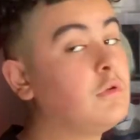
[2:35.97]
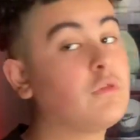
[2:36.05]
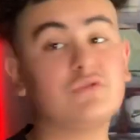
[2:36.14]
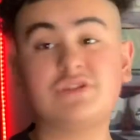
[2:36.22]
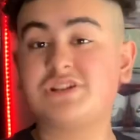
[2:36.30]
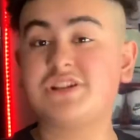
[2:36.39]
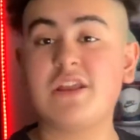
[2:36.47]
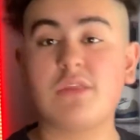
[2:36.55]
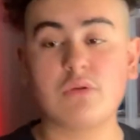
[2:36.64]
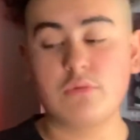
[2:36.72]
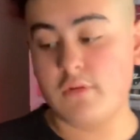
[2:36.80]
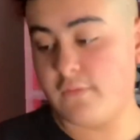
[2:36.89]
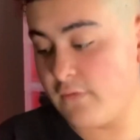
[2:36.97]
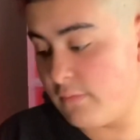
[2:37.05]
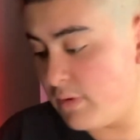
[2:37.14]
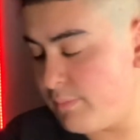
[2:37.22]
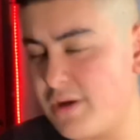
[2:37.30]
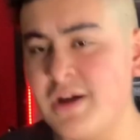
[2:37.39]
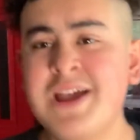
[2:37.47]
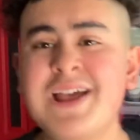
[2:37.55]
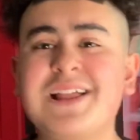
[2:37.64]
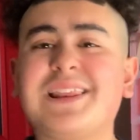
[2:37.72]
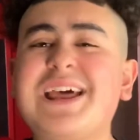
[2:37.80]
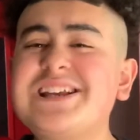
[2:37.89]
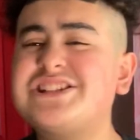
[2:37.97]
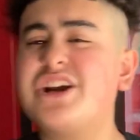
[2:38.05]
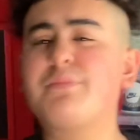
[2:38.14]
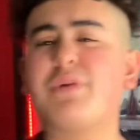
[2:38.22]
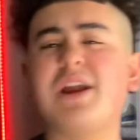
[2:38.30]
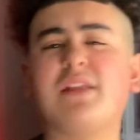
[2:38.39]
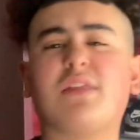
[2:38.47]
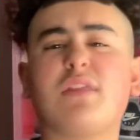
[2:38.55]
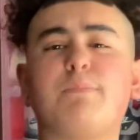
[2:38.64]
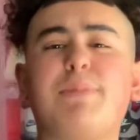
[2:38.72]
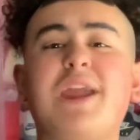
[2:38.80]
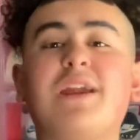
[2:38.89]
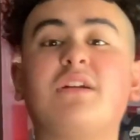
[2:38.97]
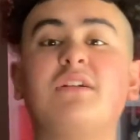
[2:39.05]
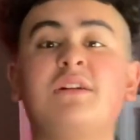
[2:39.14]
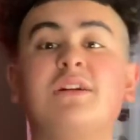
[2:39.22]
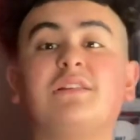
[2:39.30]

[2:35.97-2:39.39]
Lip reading: So just stay tuned, you feel me? But let's jump right into this banger.